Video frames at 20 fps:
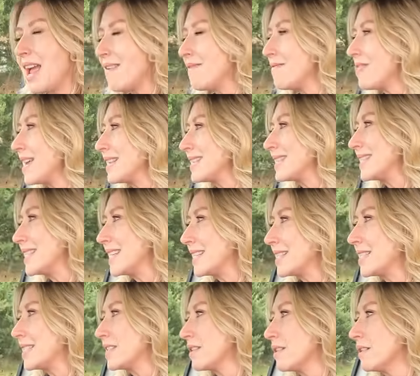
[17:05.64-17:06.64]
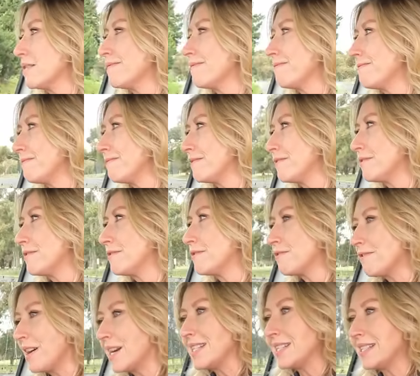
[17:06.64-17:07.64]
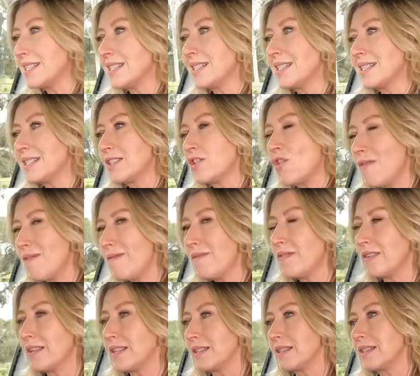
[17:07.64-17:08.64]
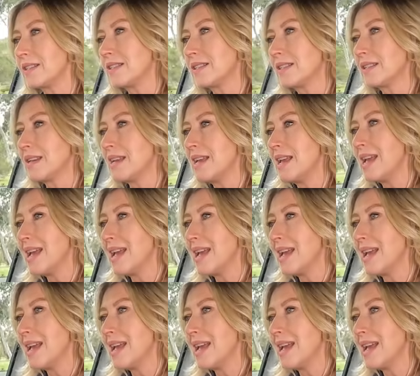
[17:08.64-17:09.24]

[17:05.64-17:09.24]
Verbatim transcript: have that sense of great confidence.